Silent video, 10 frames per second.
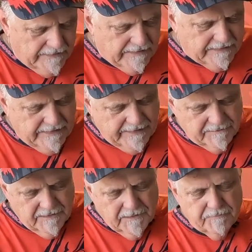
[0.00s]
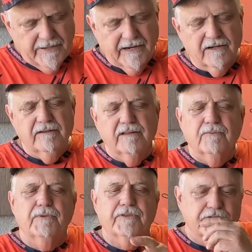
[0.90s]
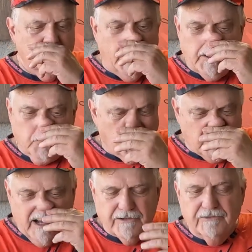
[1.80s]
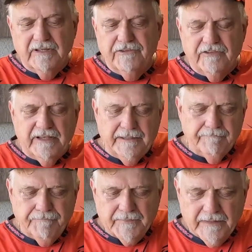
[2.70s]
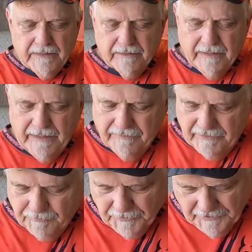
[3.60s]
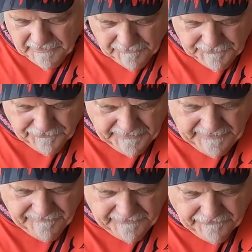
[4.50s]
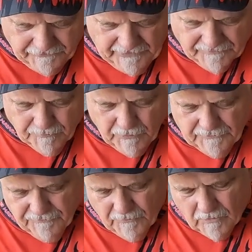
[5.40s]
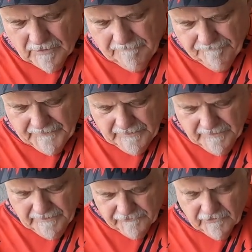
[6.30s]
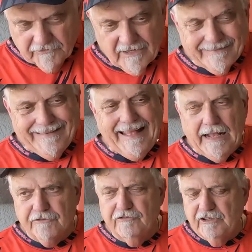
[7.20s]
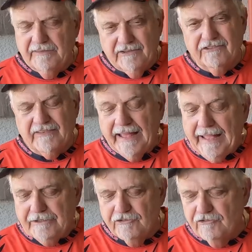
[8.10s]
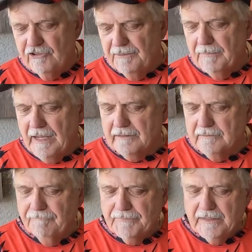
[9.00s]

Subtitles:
Again, paired with the Shimano Curado DC. Okay, this particular retrieve is the 7.4, so it's not the XG, this is the HG model.